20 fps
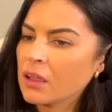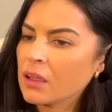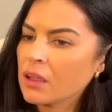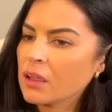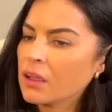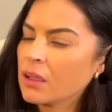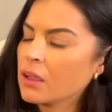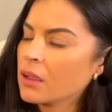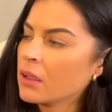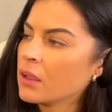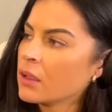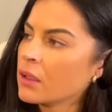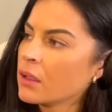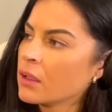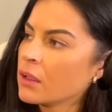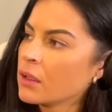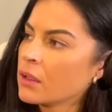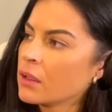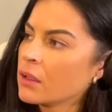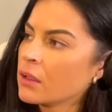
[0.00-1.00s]

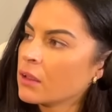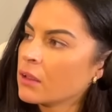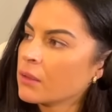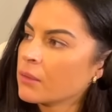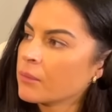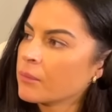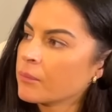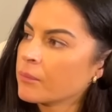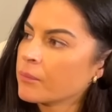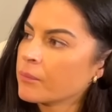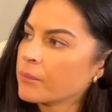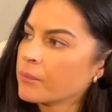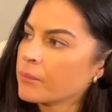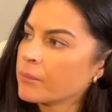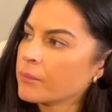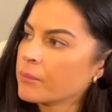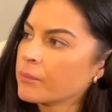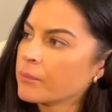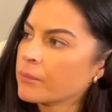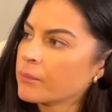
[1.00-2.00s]

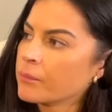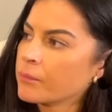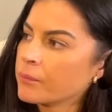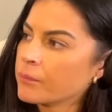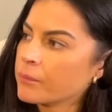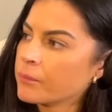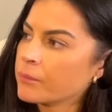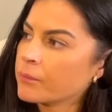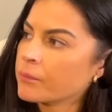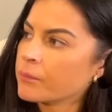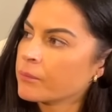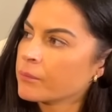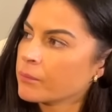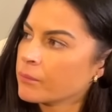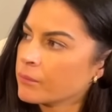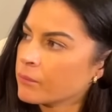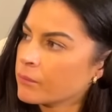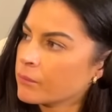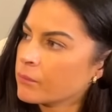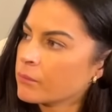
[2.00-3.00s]

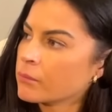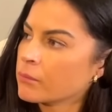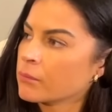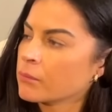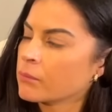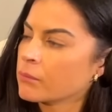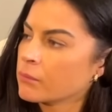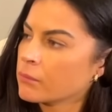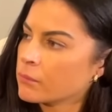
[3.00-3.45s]
No words are spoken by the person on screen.